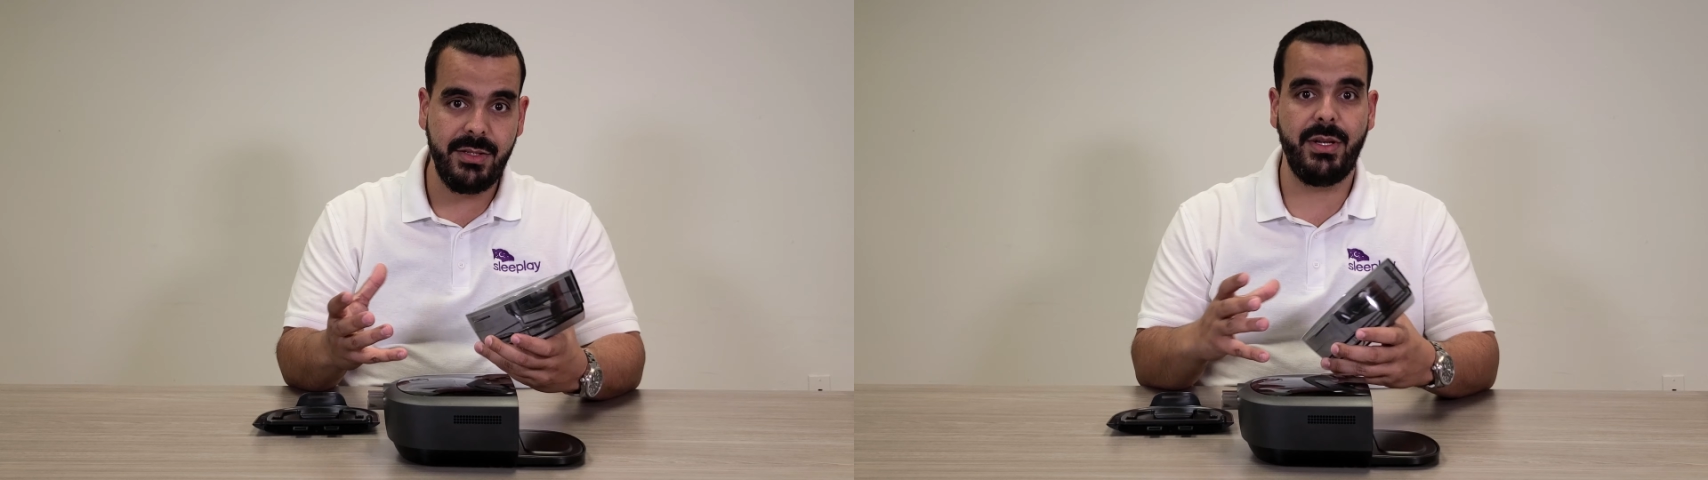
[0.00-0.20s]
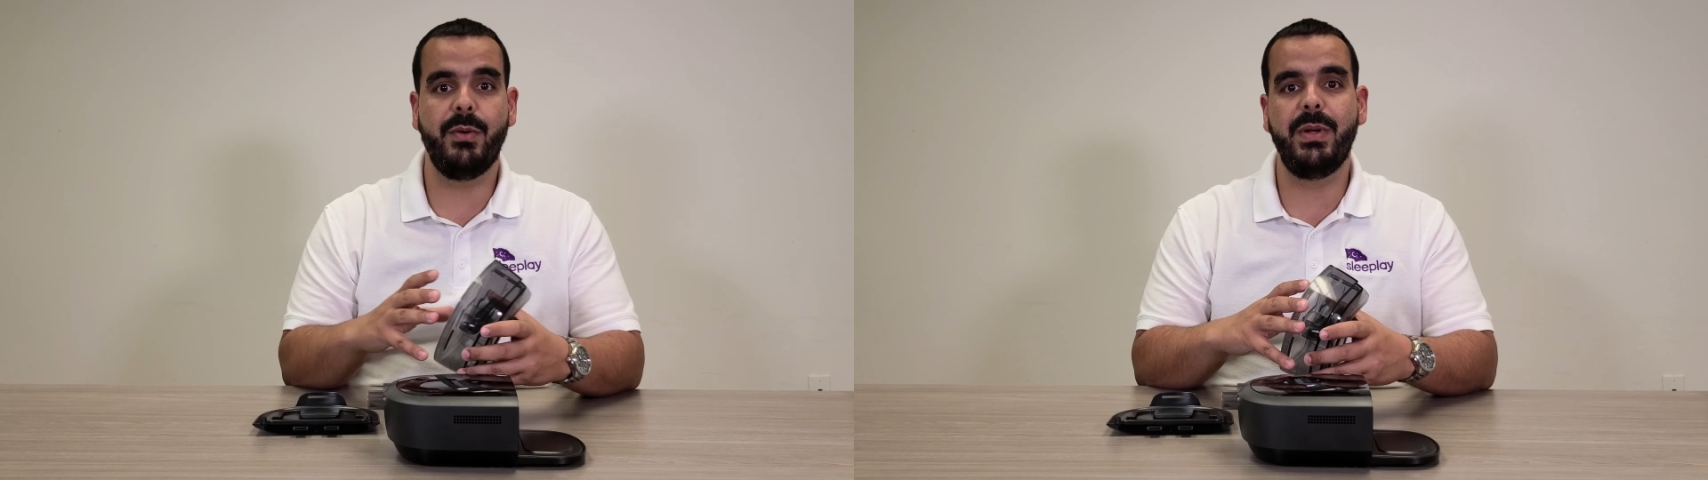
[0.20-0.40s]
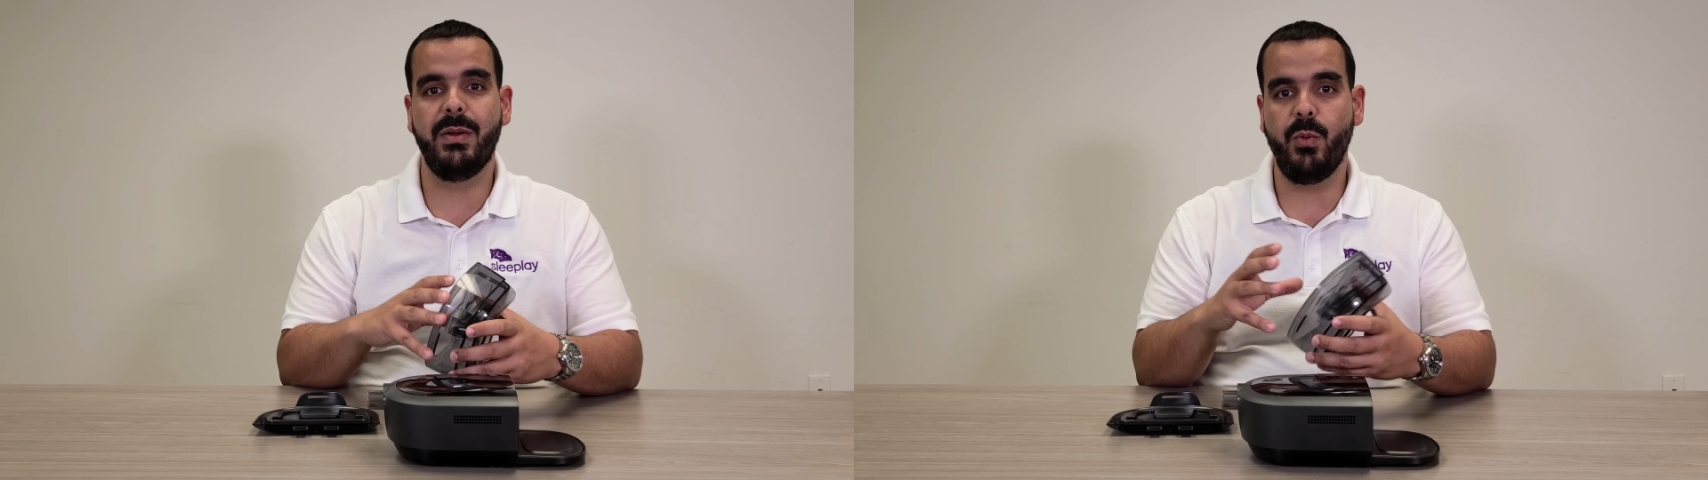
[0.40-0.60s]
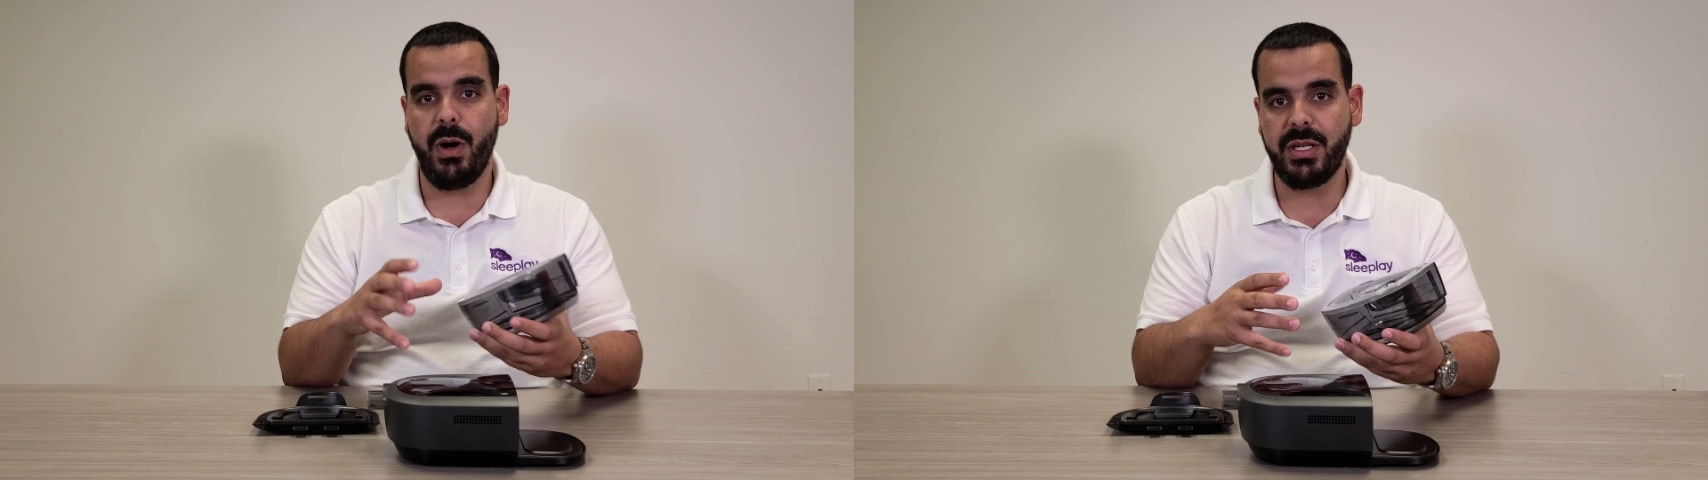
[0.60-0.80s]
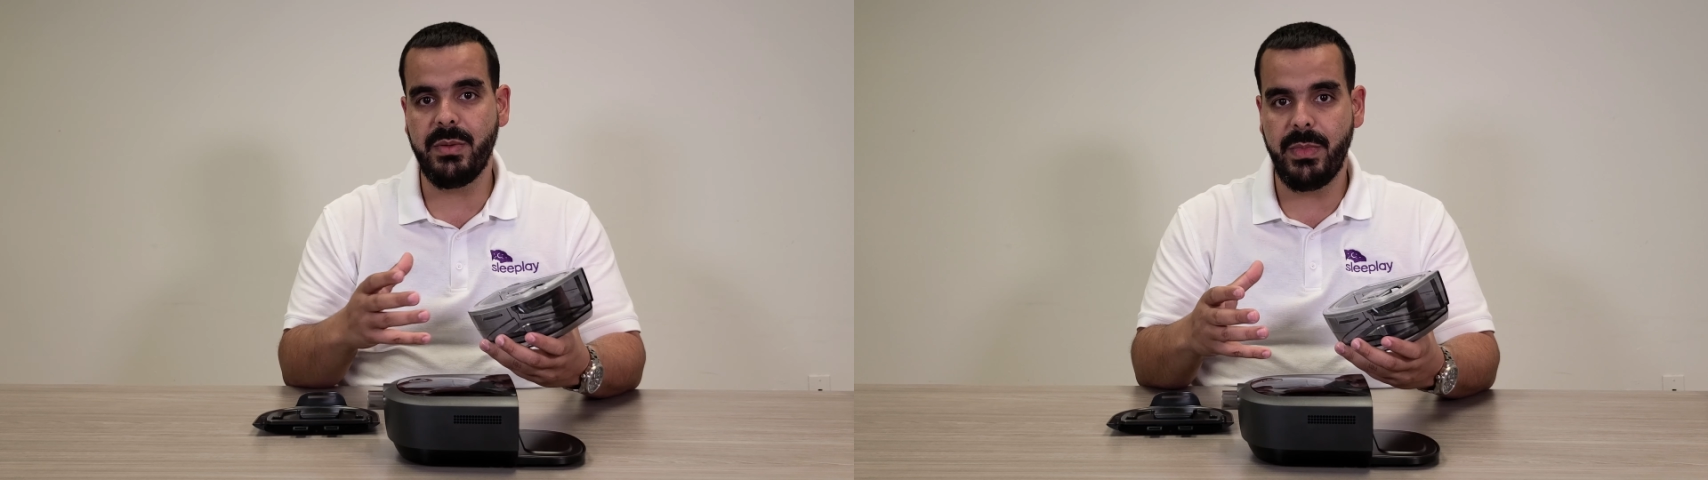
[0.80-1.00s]
so we can
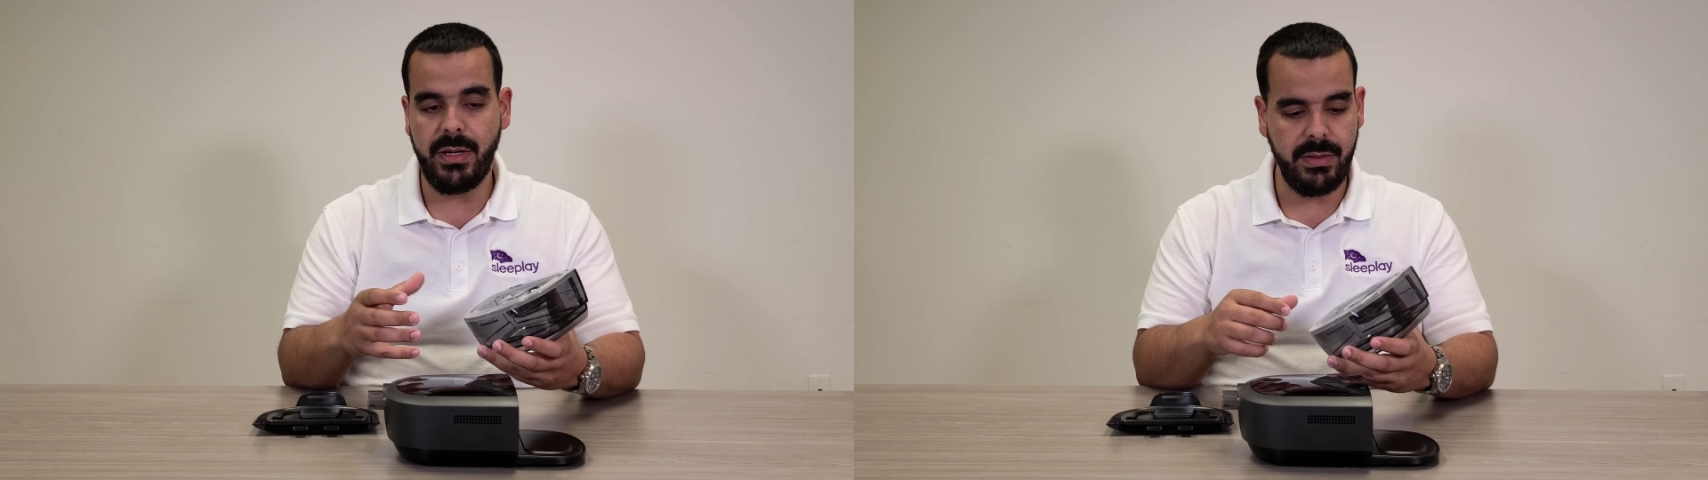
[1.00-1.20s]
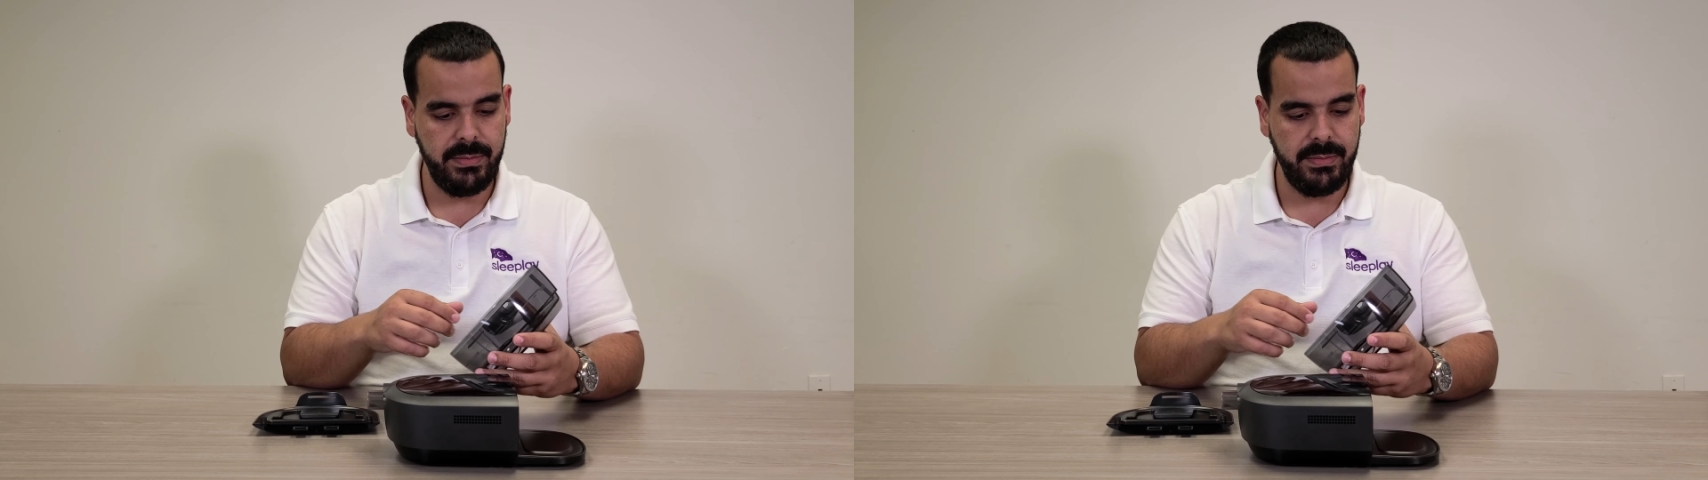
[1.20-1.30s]
wash it better.